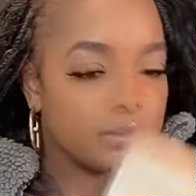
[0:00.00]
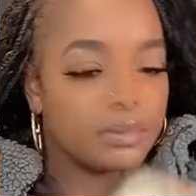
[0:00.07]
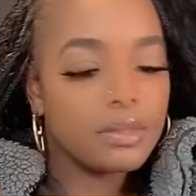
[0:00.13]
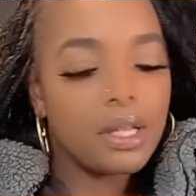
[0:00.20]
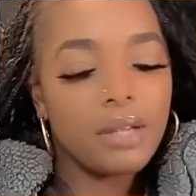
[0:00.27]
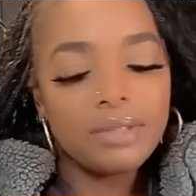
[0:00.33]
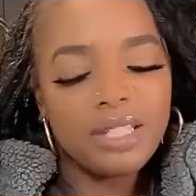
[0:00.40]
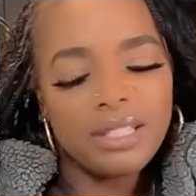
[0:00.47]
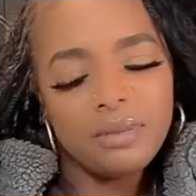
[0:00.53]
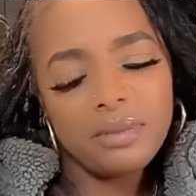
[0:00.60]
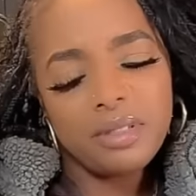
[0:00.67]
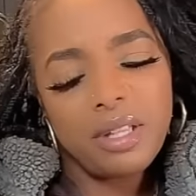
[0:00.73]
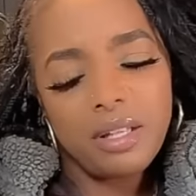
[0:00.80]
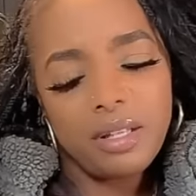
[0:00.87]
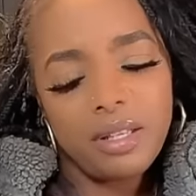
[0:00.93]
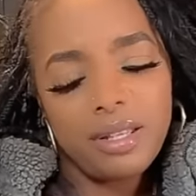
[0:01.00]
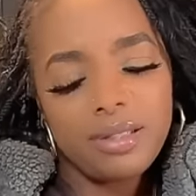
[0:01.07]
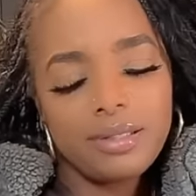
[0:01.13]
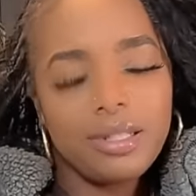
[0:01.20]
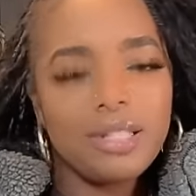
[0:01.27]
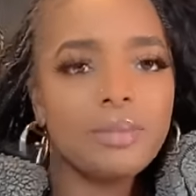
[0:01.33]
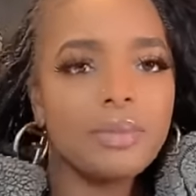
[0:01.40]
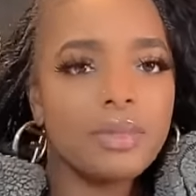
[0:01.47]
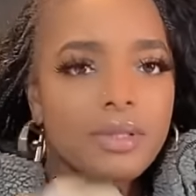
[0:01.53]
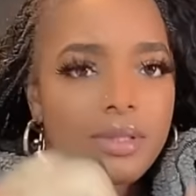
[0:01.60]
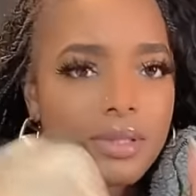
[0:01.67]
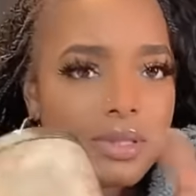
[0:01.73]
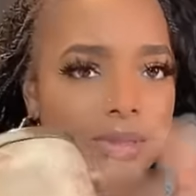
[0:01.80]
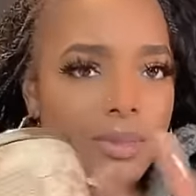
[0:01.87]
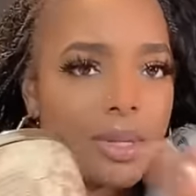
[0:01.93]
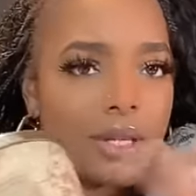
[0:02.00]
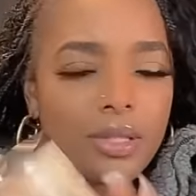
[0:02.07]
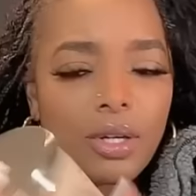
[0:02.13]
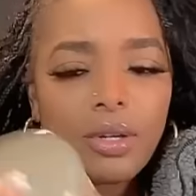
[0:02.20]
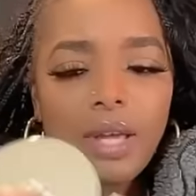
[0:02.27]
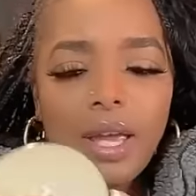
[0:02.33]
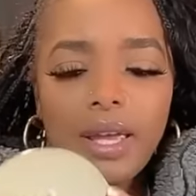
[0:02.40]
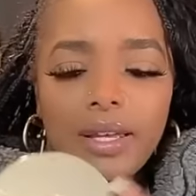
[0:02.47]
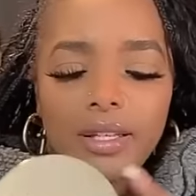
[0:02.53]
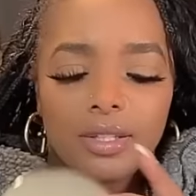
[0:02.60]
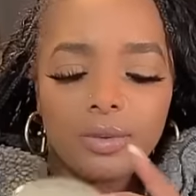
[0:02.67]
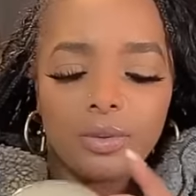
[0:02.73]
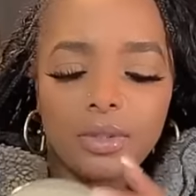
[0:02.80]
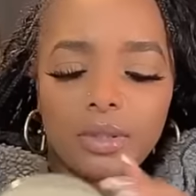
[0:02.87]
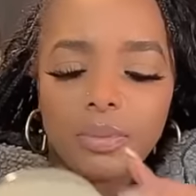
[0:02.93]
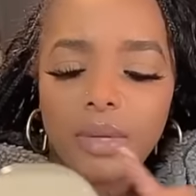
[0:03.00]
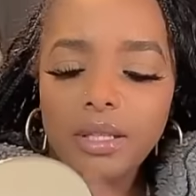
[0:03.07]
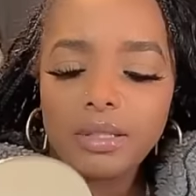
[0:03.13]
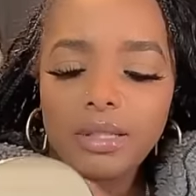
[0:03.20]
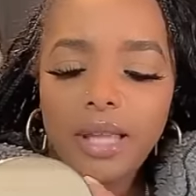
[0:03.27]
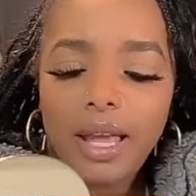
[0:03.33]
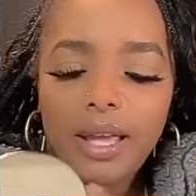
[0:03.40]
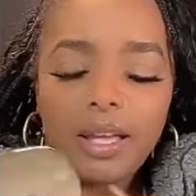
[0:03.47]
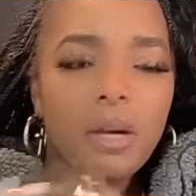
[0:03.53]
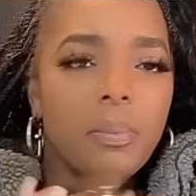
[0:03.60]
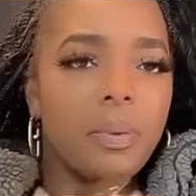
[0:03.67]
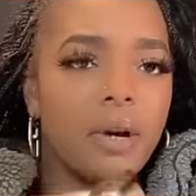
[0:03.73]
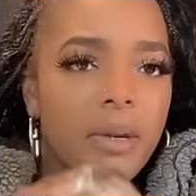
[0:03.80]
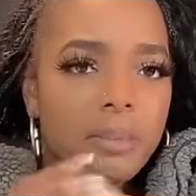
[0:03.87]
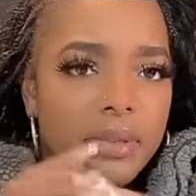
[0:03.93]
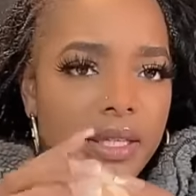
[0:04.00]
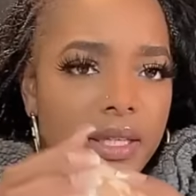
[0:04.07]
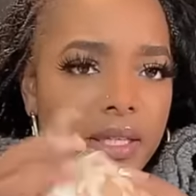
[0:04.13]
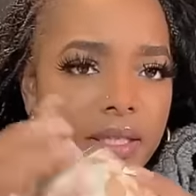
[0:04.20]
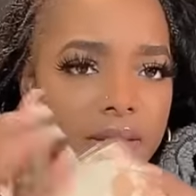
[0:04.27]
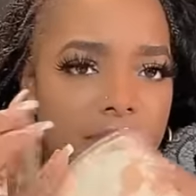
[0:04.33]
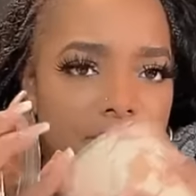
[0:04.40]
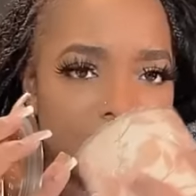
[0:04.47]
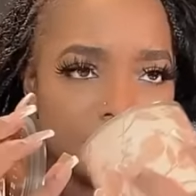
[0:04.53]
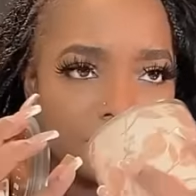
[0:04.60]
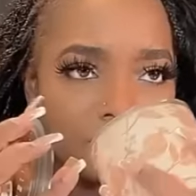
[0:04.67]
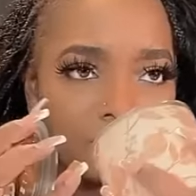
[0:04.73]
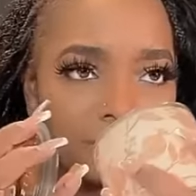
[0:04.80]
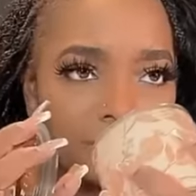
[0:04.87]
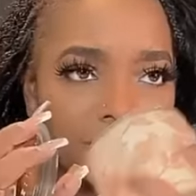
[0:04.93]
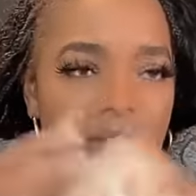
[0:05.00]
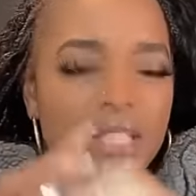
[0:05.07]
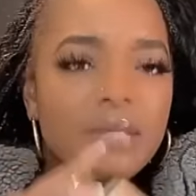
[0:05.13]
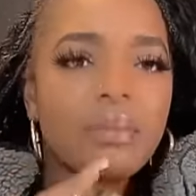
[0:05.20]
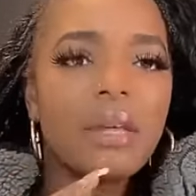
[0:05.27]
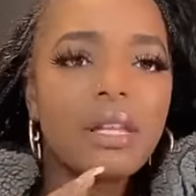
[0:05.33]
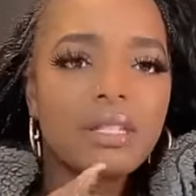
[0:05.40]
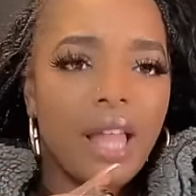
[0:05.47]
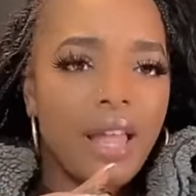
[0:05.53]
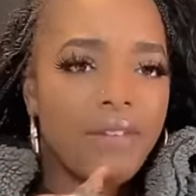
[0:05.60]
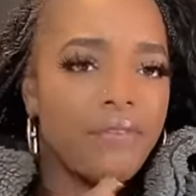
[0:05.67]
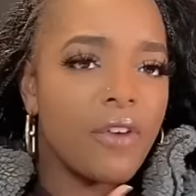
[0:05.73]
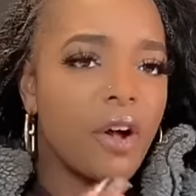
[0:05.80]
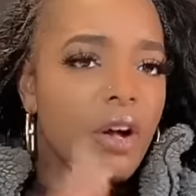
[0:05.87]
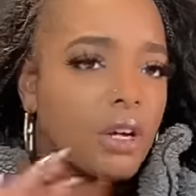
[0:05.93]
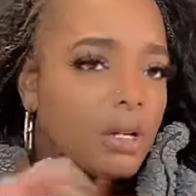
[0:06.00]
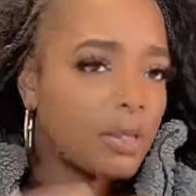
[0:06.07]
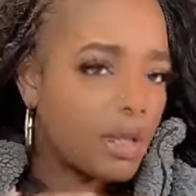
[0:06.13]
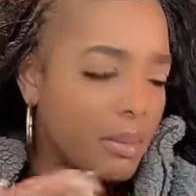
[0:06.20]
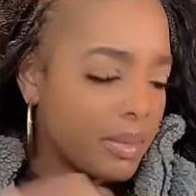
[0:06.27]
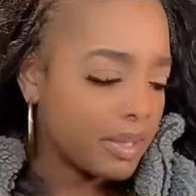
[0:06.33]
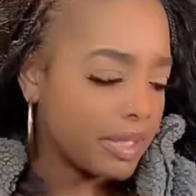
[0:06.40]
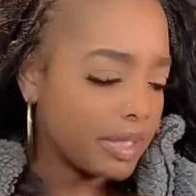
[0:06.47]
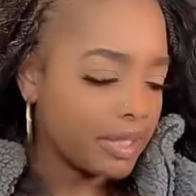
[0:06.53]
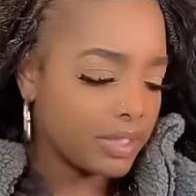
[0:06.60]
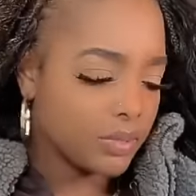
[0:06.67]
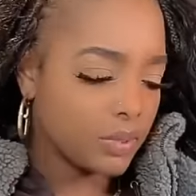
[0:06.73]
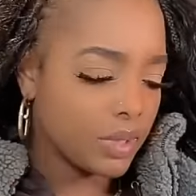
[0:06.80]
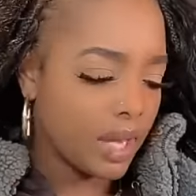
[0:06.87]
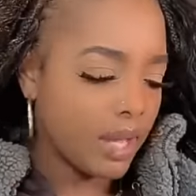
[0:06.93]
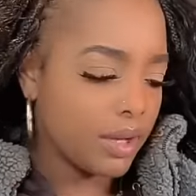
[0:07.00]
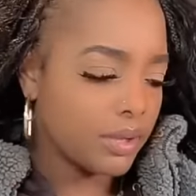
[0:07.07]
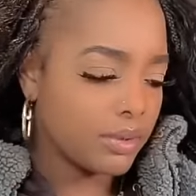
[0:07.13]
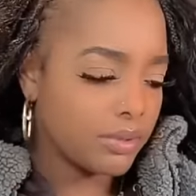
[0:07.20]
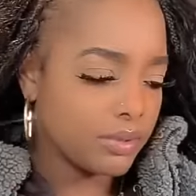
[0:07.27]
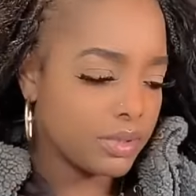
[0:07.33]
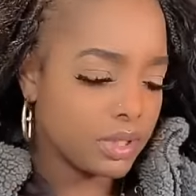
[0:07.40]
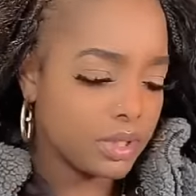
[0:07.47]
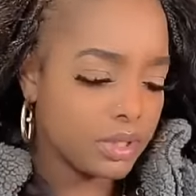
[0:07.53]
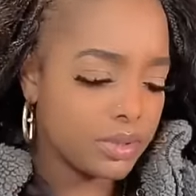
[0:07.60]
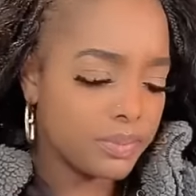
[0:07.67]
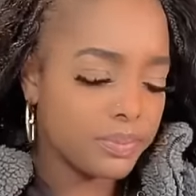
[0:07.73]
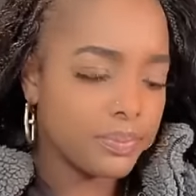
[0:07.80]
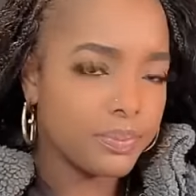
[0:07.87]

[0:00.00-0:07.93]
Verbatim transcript: Oh, uh, this one's not, this one smells okay. This one smells like a pumpkin it smells like fall. I'm gonna leave this without to